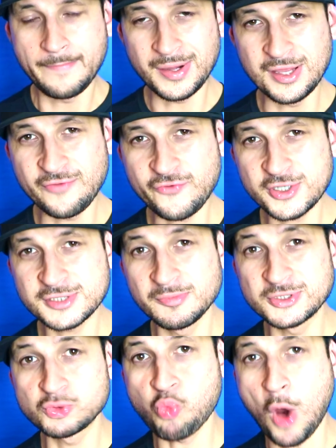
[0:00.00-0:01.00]
Believers
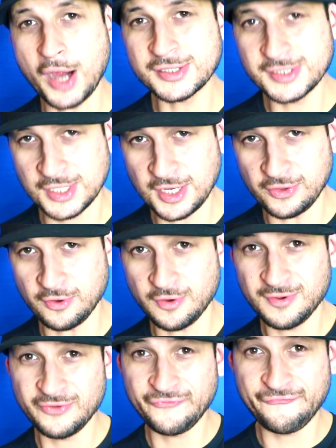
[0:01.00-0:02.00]
must walk together
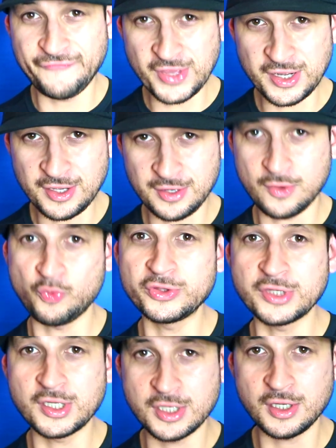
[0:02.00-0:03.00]
Fit it
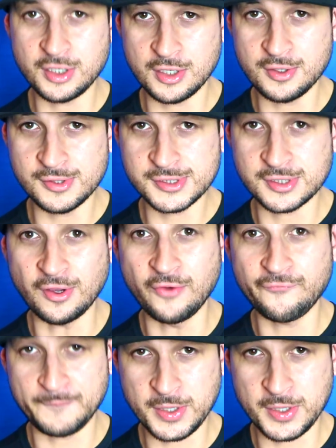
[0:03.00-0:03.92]
with the good news of